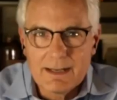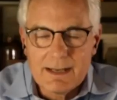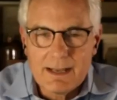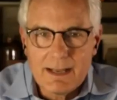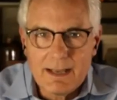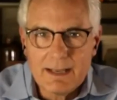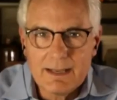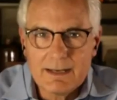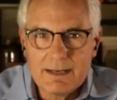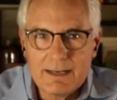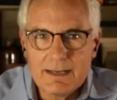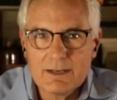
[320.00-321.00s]
And
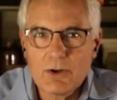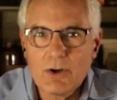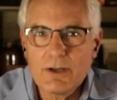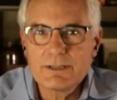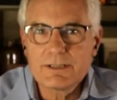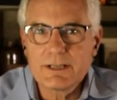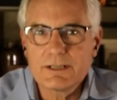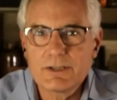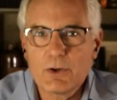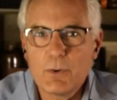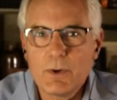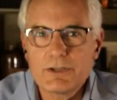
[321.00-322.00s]
it causes us to
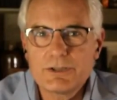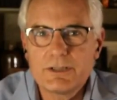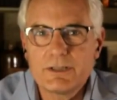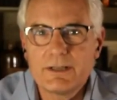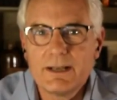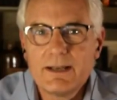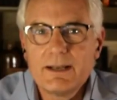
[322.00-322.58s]
question